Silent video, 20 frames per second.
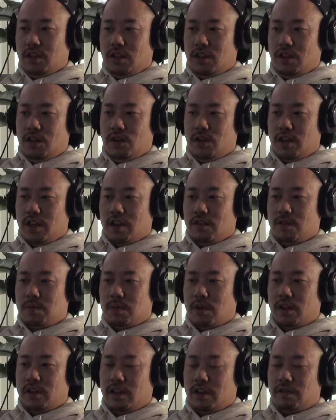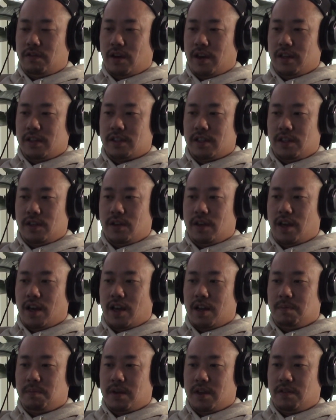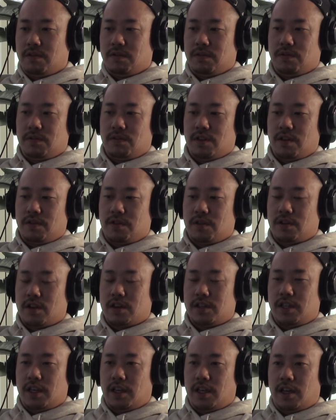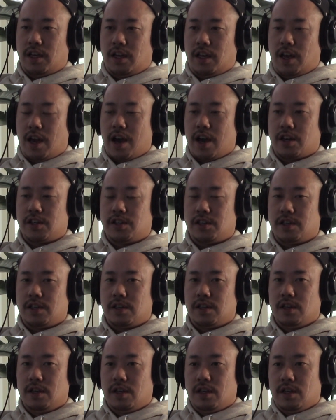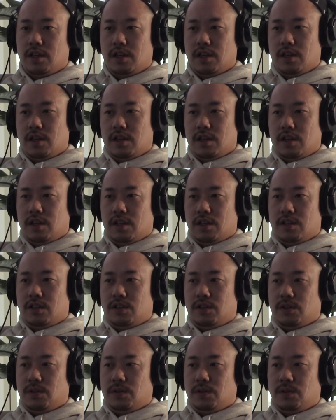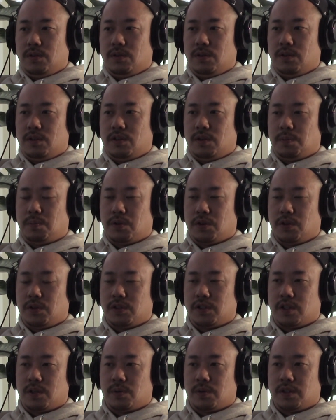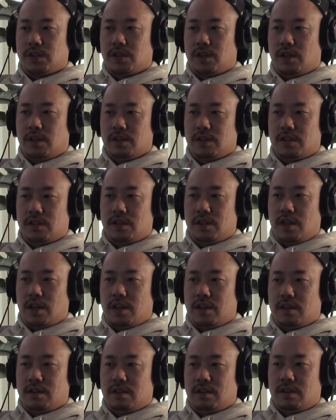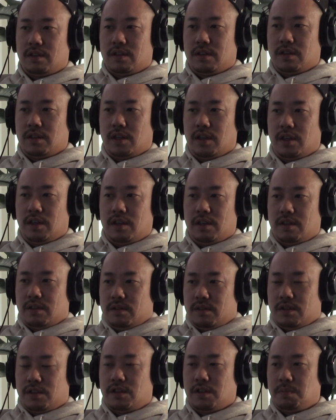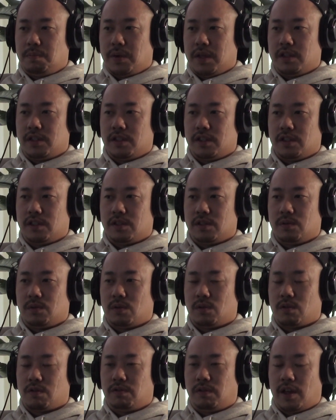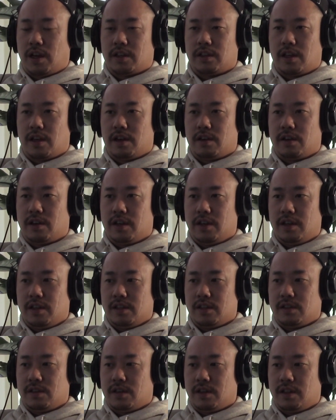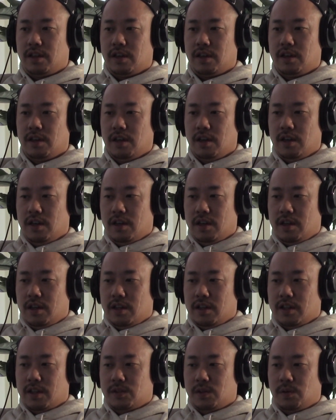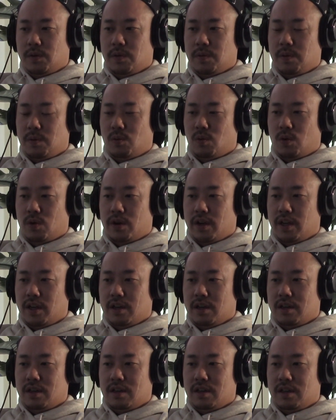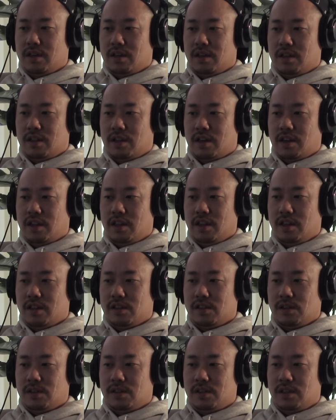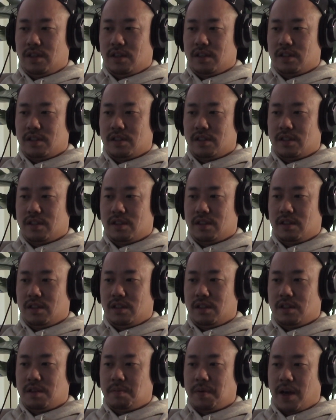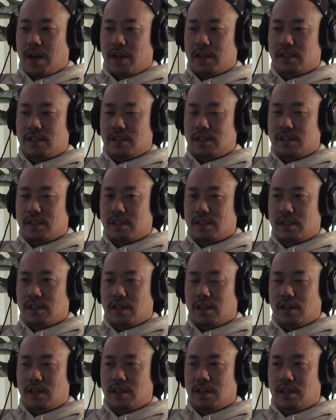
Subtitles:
you can give them all the advice that you can, but if they're not taking any action to produce the results, then like their business will reflect that, right? So I think that's what we've been warning a lot of the associates in the past, is just like,